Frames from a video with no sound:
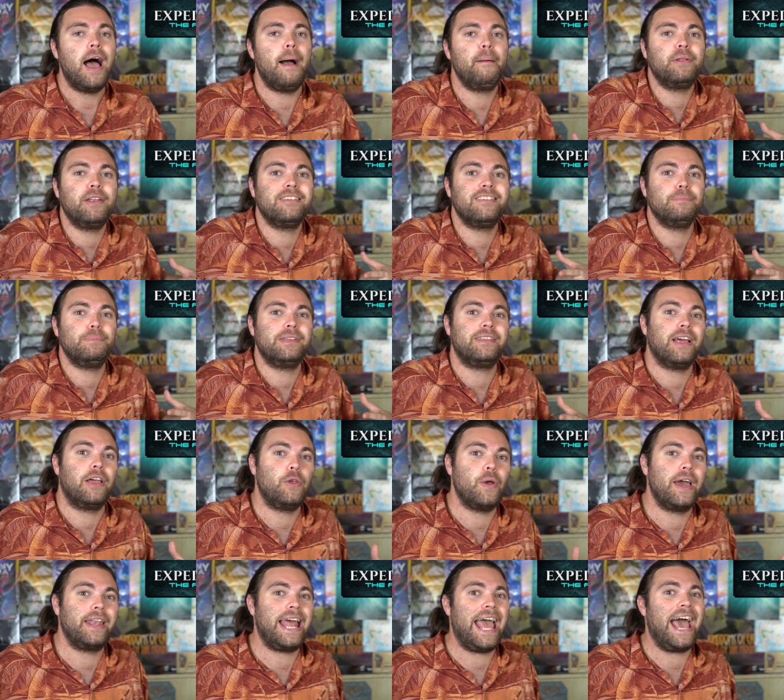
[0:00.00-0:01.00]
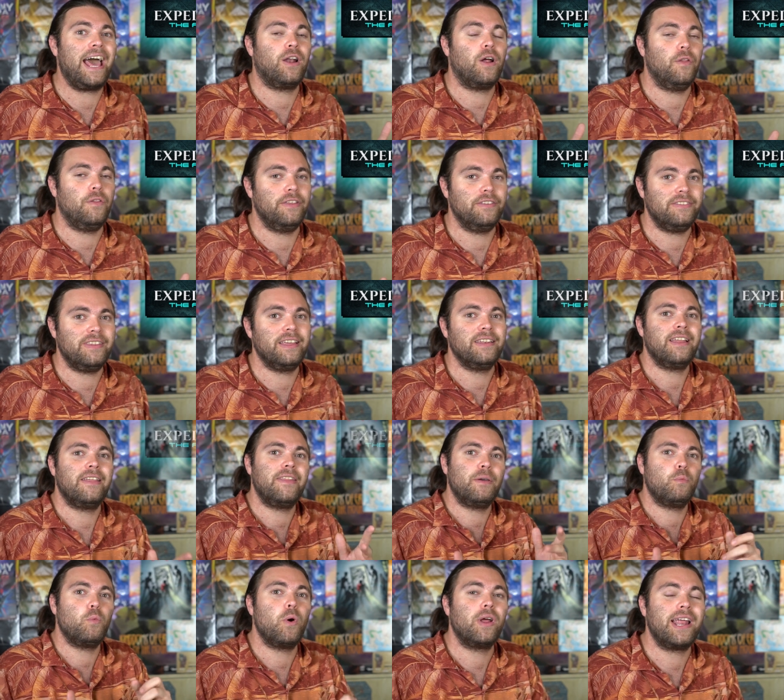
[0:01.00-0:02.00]
I'm going to simply tell you how to add all this in
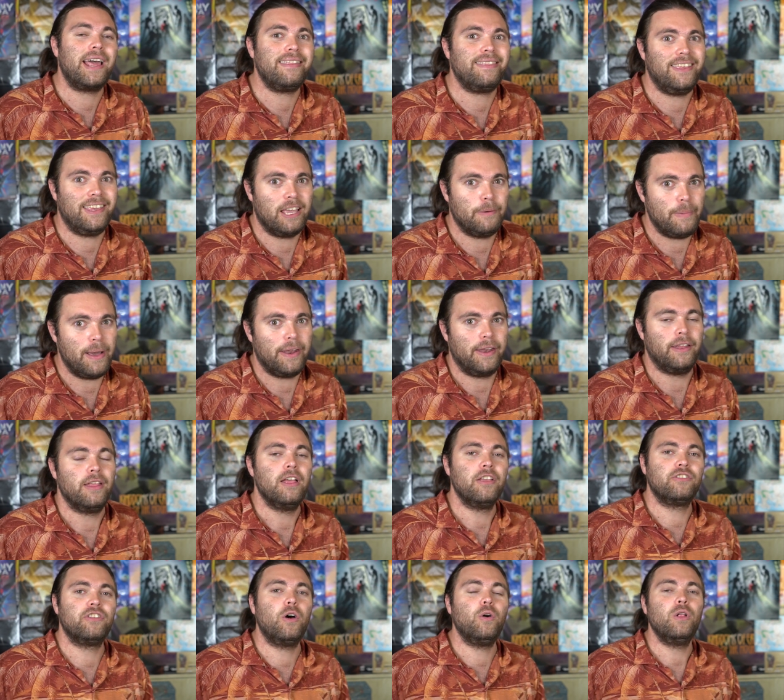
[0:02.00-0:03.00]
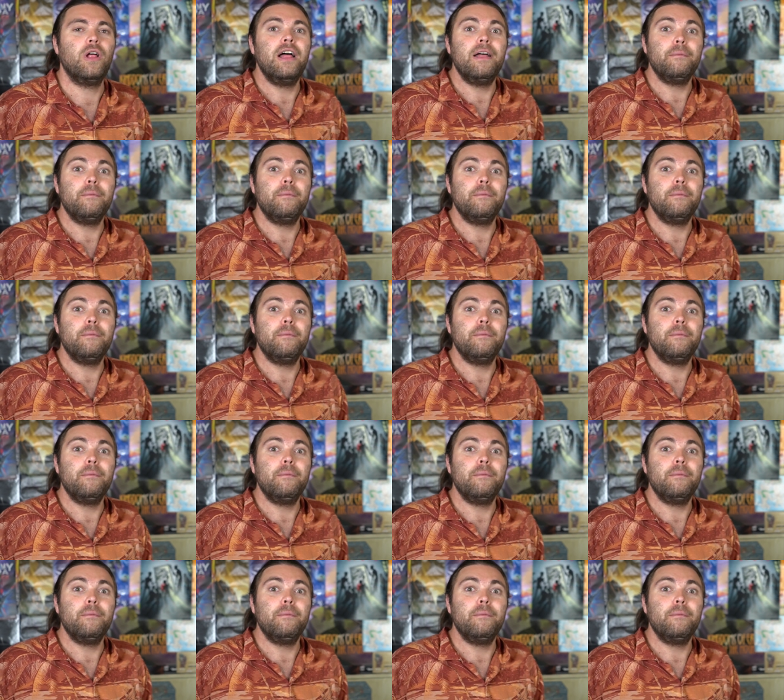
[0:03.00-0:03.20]
and then what I think about it. So